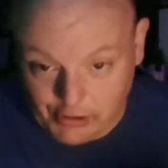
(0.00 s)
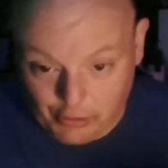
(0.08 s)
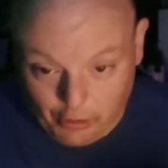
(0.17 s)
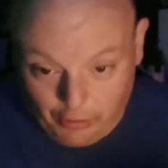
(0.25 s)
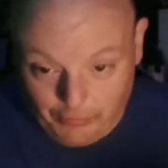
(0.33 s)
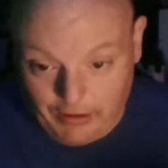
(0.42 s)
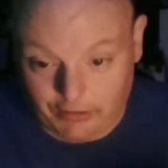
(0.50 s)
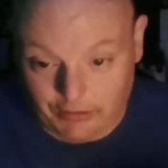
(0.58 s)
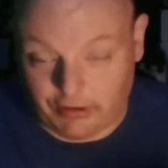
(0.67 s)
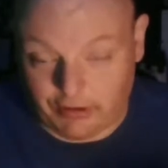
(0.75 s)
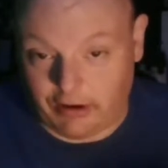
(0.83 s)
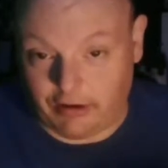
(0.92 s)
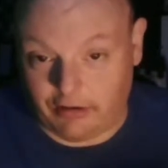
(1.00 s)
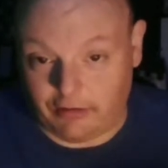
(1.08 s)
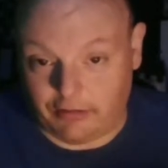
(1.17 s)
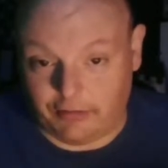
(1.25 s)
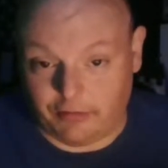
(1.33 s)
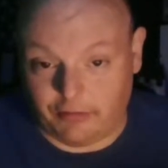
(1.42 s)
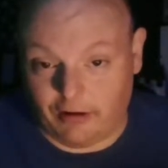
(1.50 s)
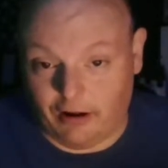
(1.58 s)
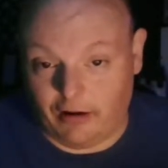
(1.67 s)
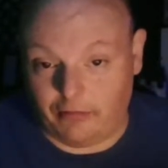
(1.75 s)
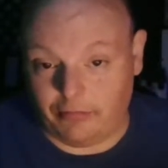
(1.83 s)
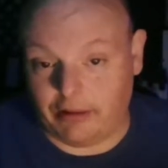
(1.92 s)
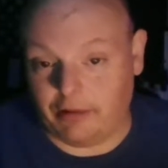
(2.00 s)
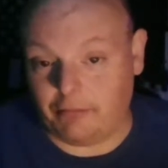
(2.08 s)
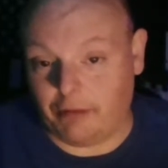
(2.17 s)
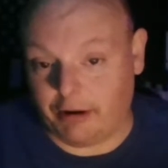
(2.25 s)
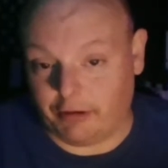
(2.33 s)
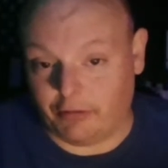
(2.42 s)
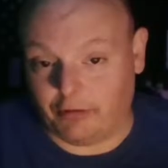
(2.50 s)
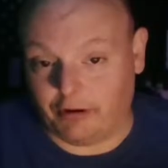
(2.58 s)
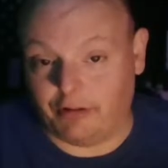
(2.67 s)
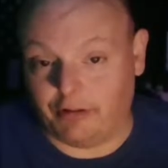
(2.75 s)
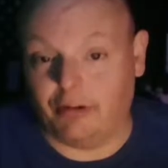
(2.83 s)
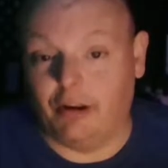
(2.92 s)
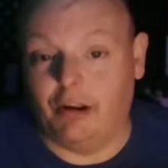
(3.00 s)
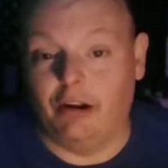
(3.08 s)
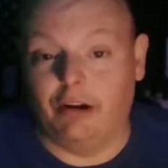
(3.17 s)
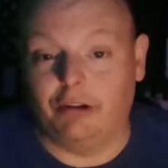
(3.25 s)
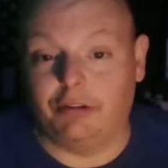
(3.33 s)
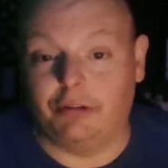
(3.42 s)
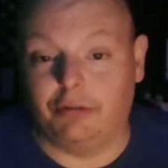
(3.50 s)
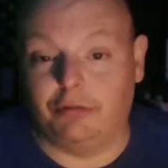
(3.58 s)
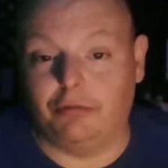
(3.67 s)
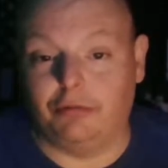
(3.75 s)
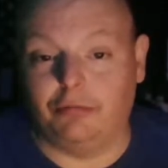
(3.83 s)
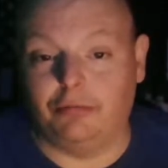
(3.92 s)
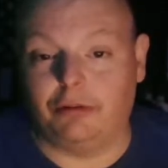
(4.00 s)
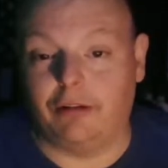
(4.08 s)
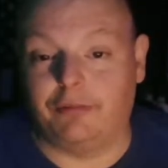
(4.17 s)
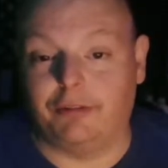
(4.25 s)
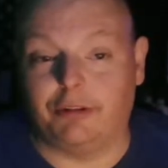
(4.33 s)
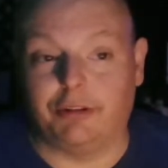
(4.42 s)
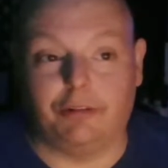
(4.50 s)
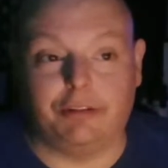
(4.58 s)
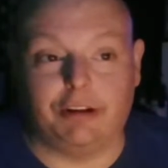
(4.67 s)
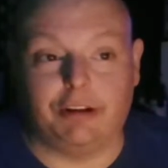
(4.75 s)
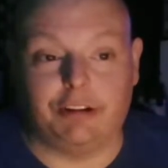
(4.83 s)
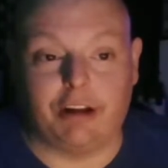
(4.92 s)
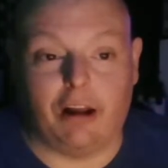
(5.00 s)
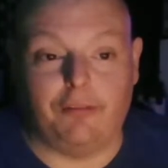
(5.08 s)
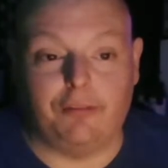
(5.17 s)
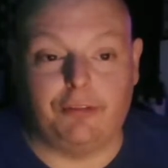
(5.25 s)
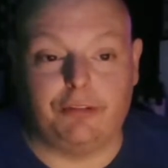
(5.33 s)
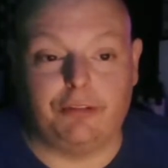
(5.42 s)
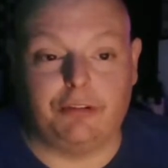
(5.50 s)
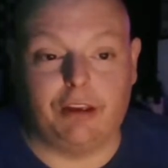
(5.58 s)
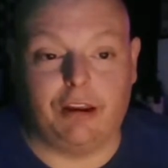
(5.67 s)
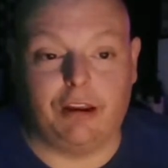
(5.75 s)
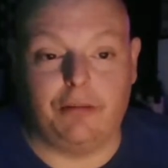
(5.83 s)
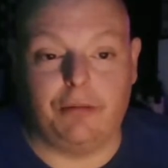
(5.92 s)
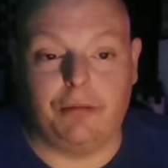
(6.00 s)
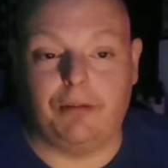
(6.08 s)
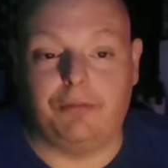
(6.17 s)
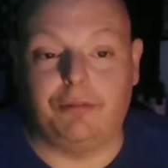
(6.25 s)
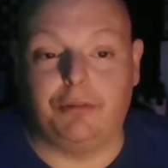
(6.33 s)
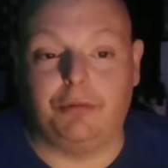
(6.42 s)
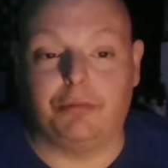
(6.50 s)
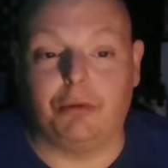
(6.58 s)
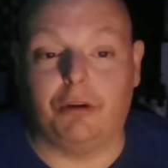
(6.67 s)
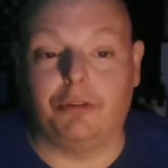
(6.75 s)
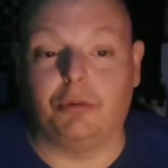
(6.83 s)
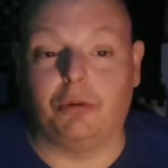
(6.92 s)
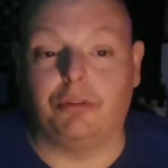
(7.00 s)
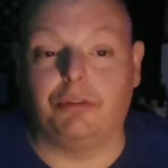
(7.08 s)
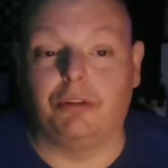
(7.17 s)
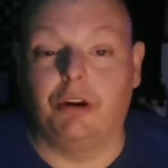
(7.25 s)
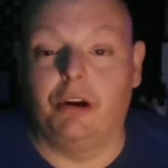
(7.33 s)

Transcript: gourmets, and then microgreens to try to facilitate chefs and maybe a few small stores.